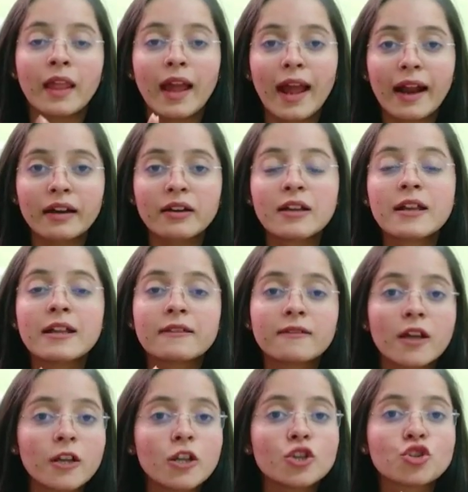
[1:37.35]
And
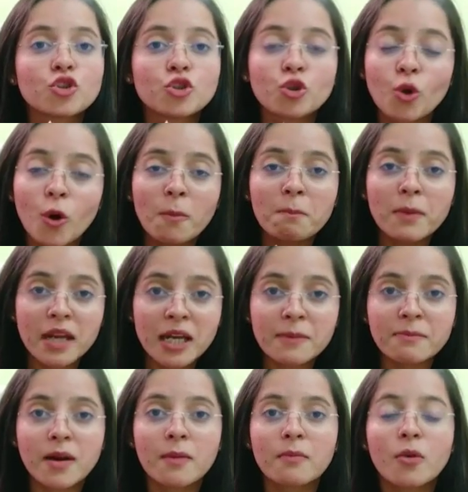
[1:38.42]
there is no
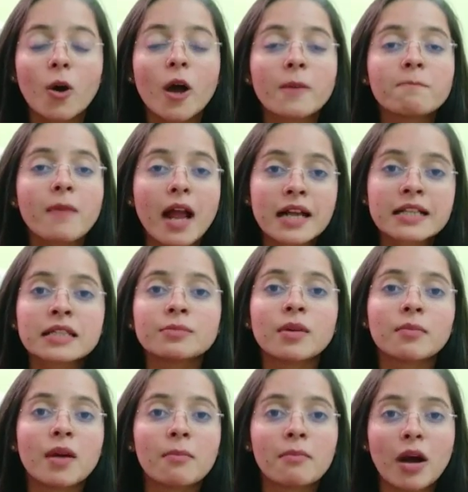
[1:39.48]
minimum or
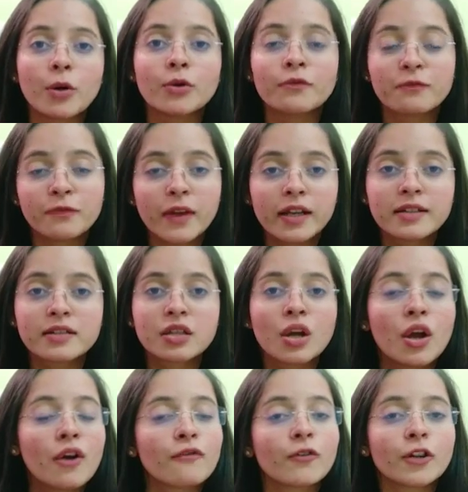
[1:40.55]
maximum amount fixed
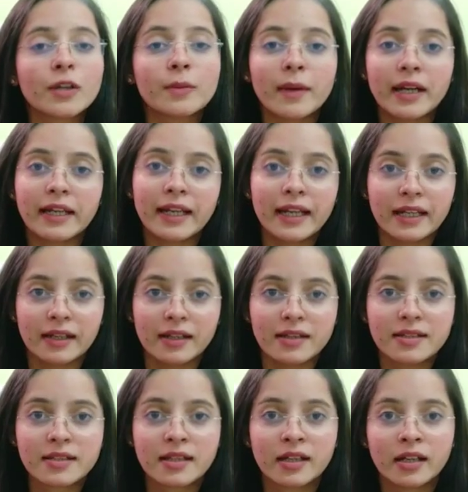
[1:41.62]
for the
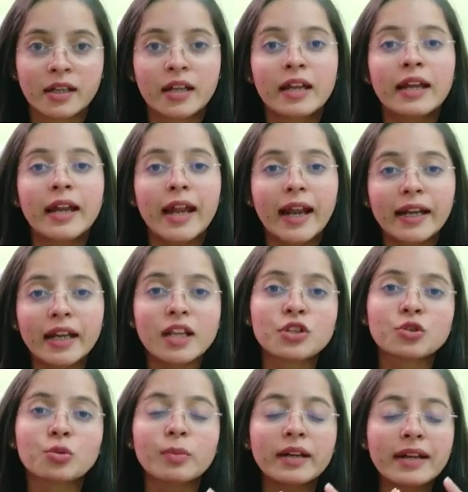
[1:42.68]
maintenance. It is
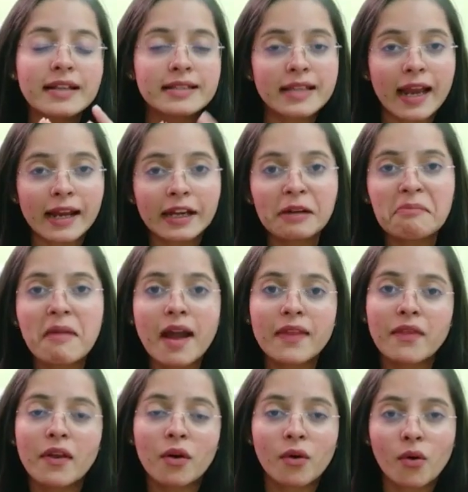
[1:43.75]
to be decided by
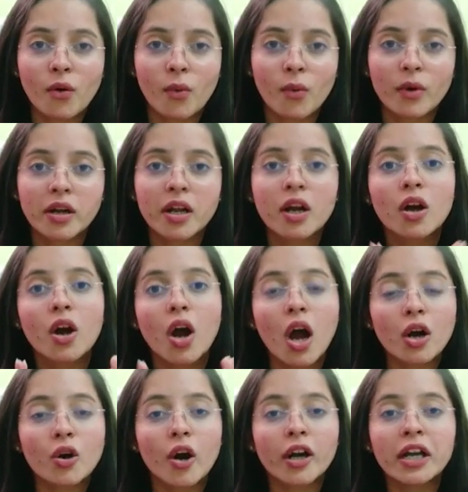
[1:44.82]
the court
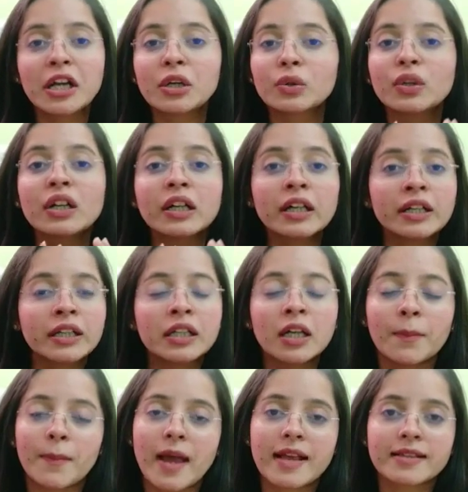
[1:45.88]
according to the earning
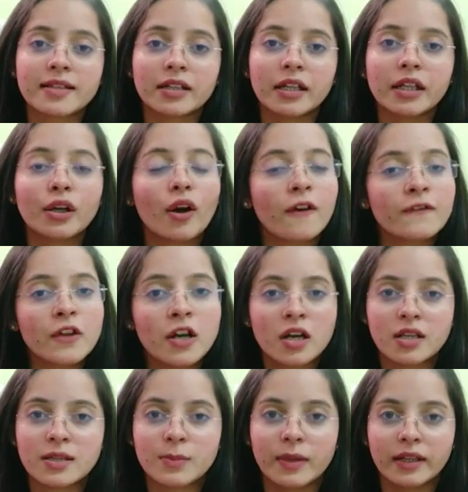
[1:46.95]
capacity of the
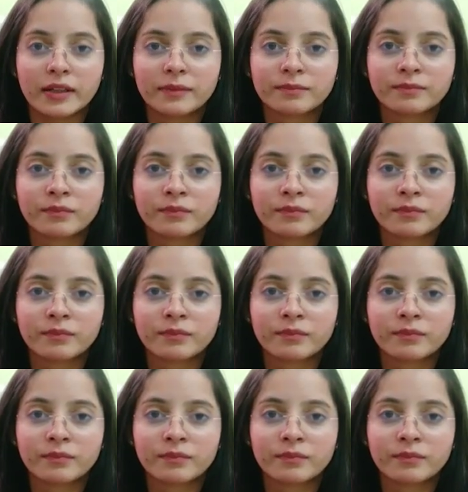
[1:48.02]
husband.